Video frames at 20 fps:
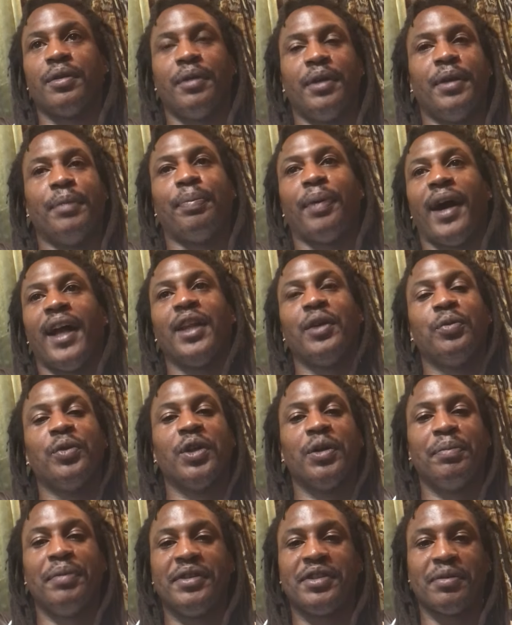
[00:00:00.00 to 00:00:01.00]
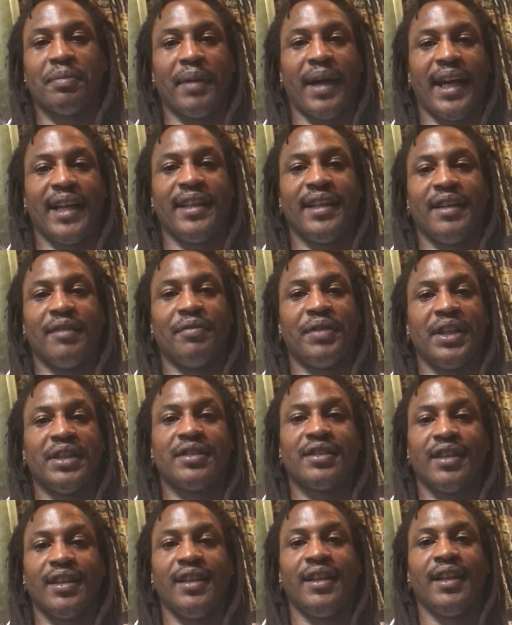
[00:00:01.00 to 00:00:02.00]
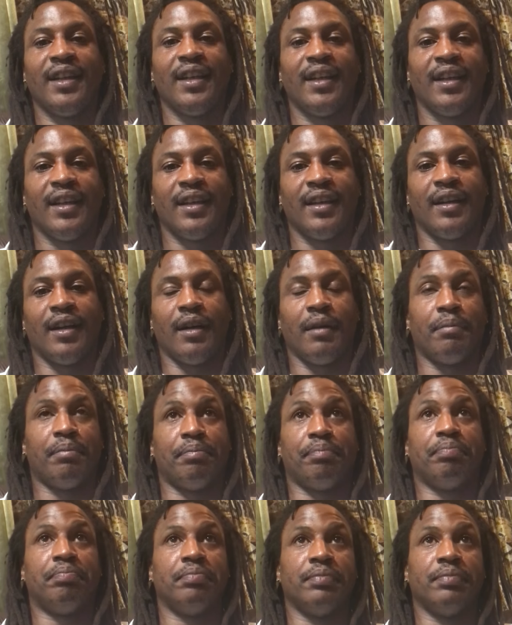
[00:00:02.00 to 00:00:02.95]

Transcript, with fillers: it probably will be somebody eventually um,